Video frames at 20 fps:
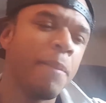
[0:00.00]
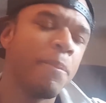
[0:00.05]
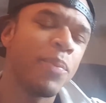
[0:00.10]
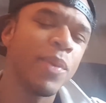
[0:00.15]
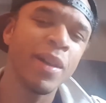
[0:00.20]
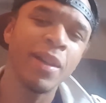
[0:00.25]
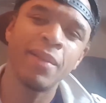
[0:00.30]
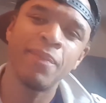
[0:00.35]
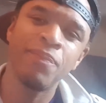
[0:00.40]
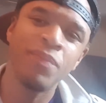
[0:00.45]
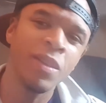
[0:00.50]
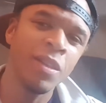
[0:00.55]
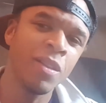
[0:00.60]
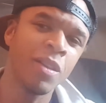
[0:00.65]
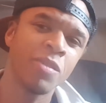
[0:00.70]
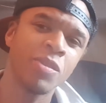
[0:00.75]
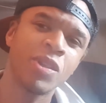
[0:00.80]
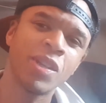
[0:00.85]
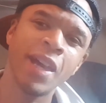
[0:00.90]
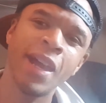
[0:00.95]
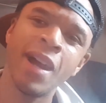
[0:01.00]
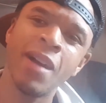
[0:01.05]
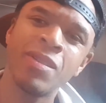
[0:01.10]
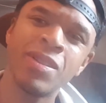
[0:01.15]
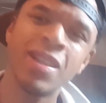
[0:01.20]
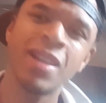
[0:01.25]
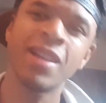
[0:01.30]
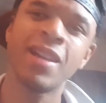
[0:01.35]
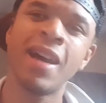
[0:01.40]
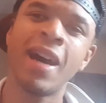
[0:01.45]
But, you know, shout out
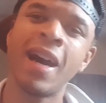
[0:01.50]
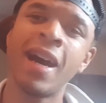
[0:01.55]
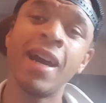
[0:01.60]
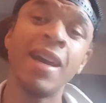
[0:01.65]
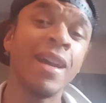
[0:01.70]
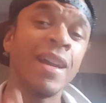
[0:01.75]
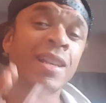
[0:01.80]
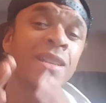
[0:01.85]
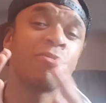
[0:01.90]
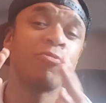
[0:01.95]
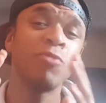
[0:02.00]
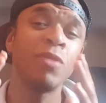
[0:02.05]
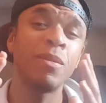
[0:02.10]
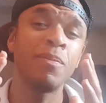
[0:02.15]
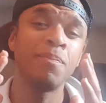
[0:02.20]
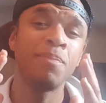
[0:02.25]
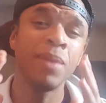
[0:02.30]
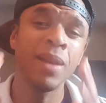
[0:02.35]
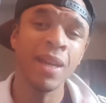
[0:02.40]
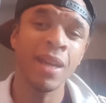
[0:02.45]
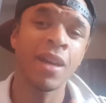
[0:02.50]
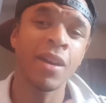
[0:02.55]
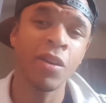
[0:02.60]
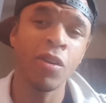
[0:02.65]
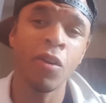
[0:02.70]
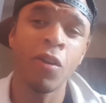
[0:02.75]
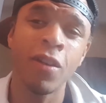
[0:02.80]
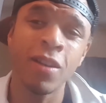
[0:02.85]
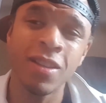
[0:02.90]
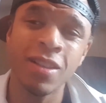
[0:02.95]
to the guy. It's what being an
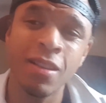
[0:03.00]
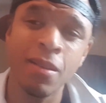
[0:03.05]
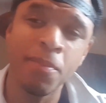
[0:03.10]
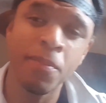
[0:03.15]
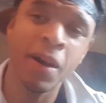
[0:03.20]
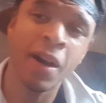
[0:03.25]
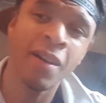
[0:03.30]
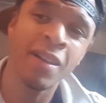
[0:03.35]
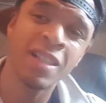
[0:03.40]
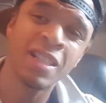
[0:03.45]
artist is about.